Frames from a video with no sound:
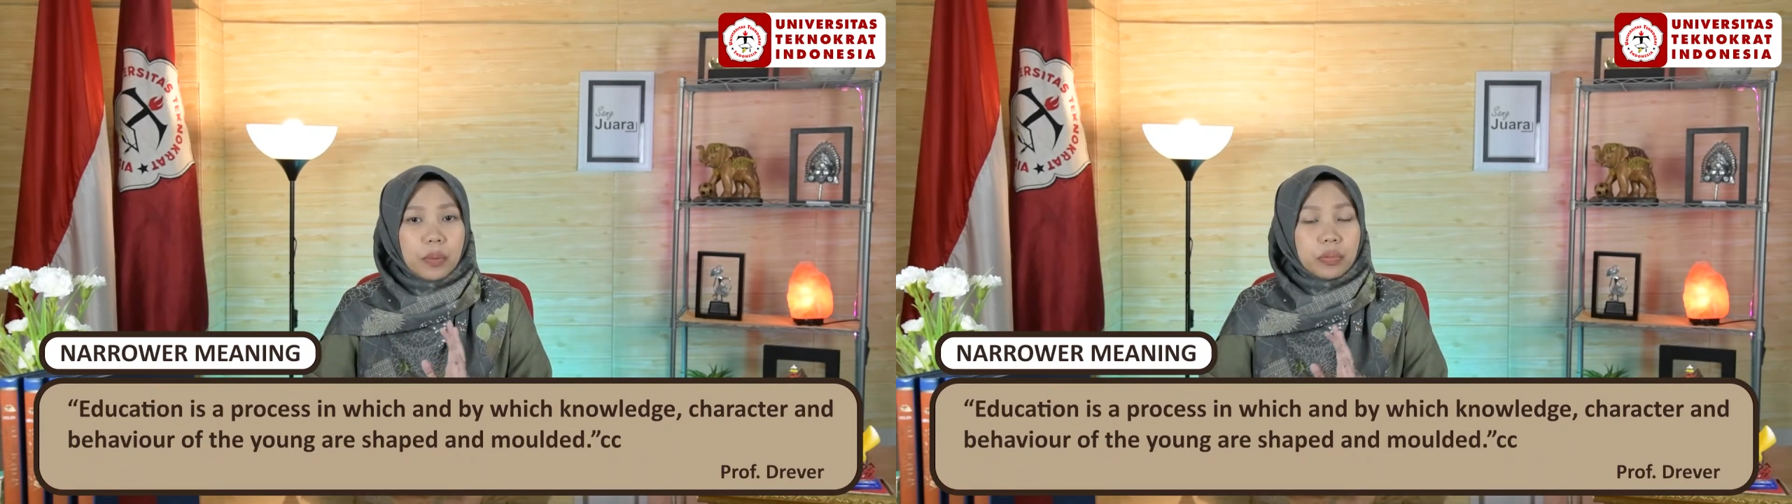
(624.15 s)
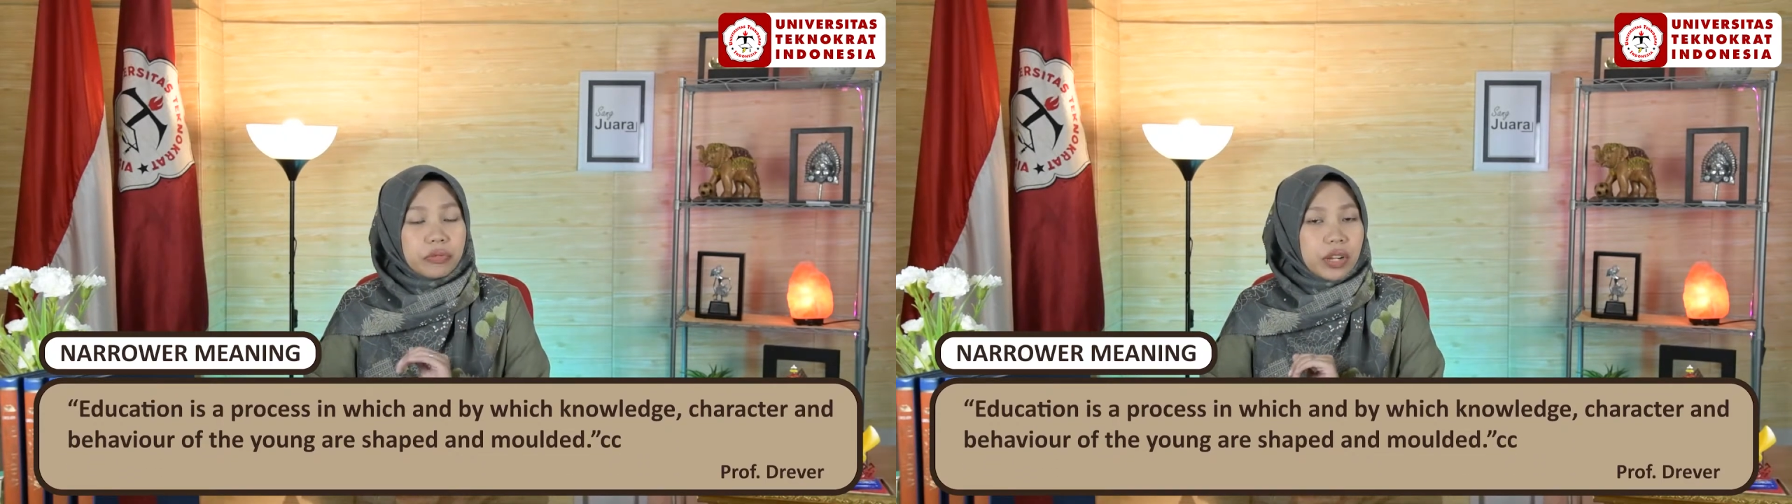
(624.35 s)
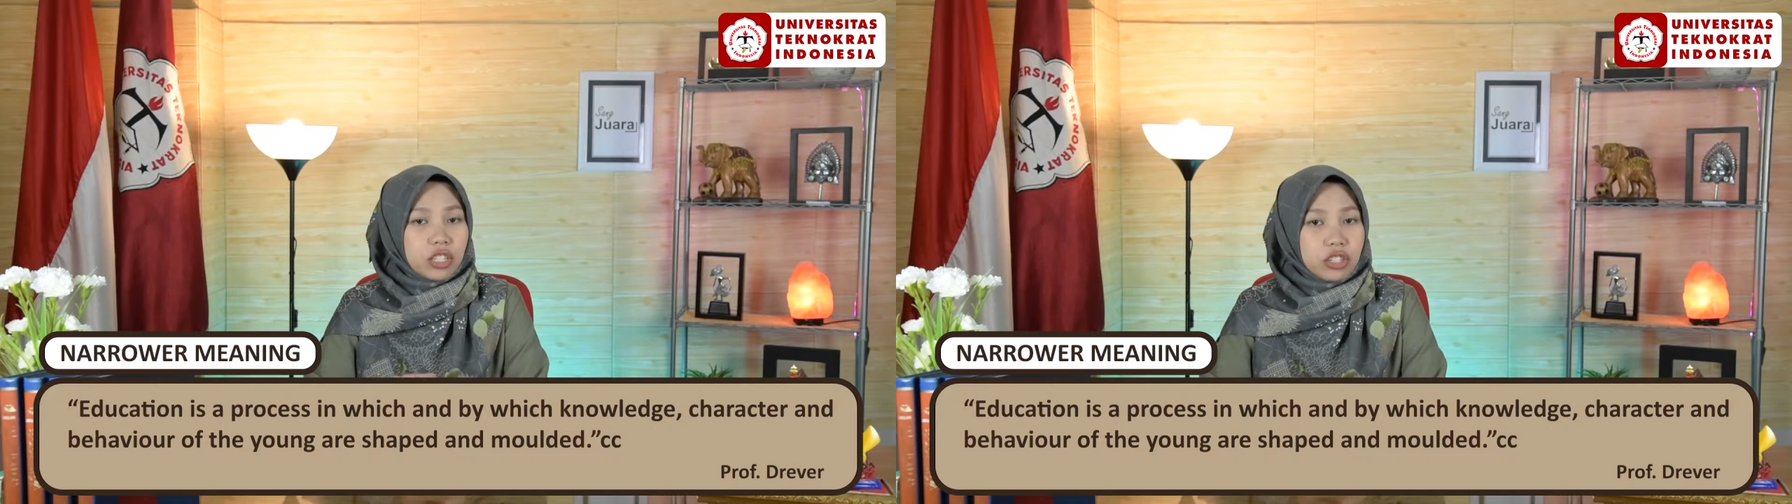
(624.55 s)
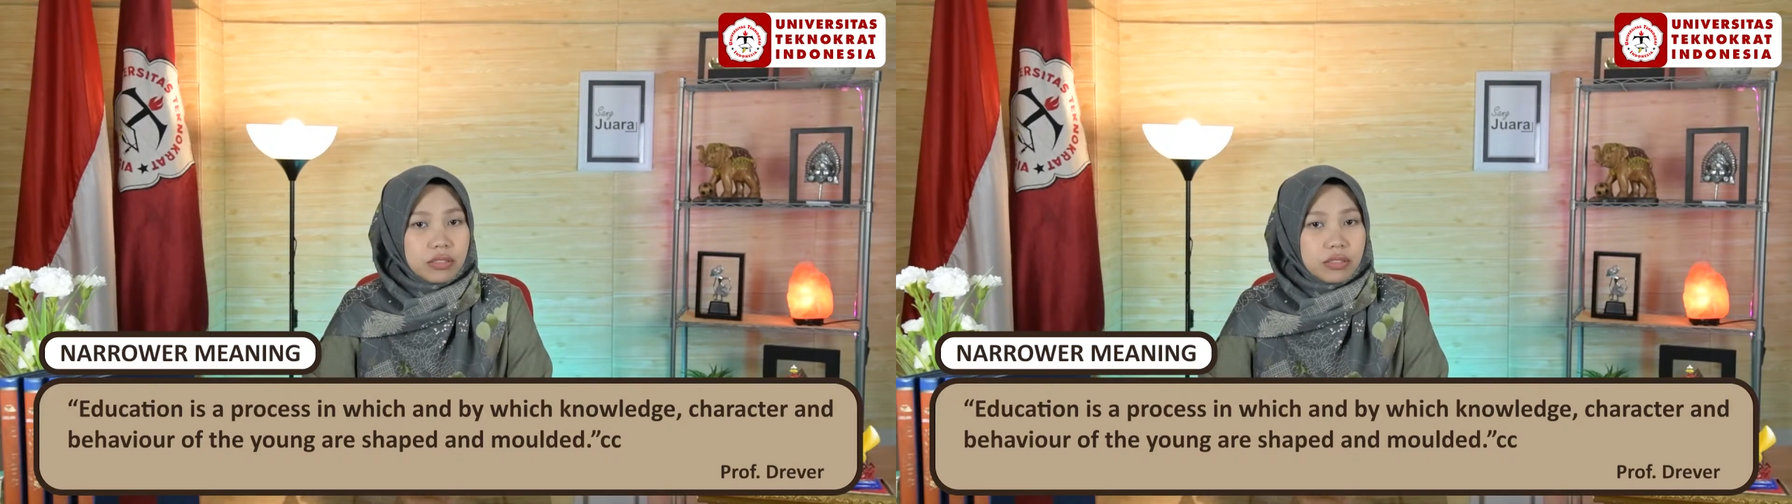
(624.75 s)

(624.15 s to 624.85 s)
Professor